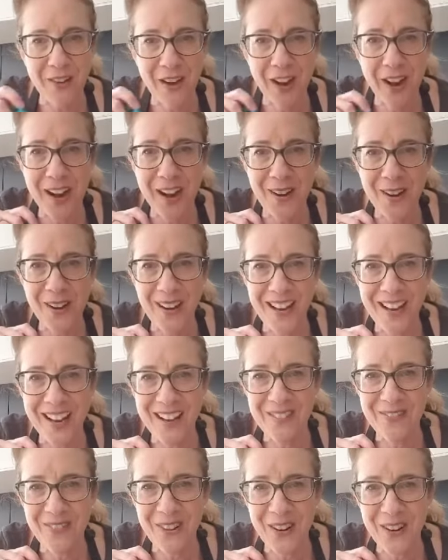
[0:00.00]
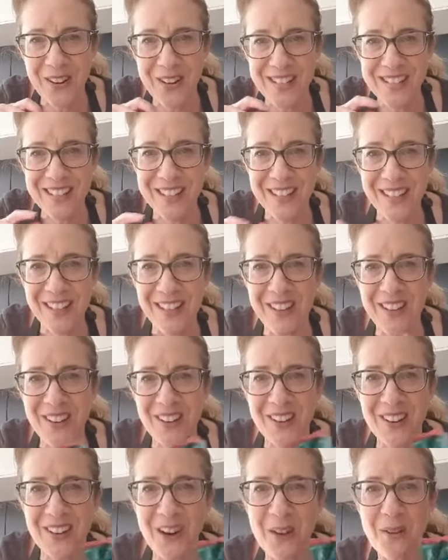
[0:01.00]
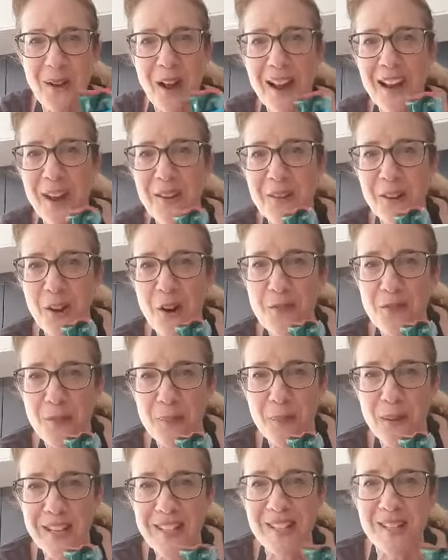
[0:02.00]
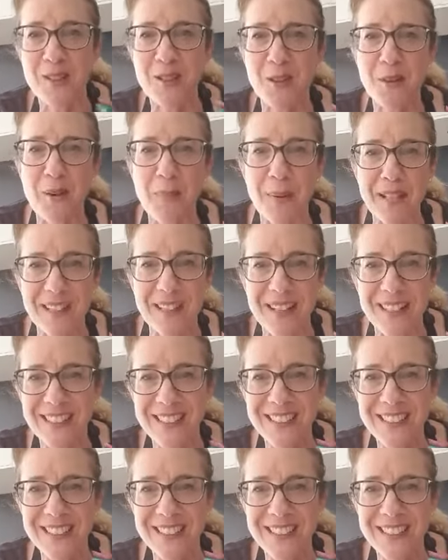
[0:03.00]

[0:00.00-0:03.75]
Hi, Ollie and Florence and Nicole. Oh, hello, Nicole from Peter. Sorry, Peter.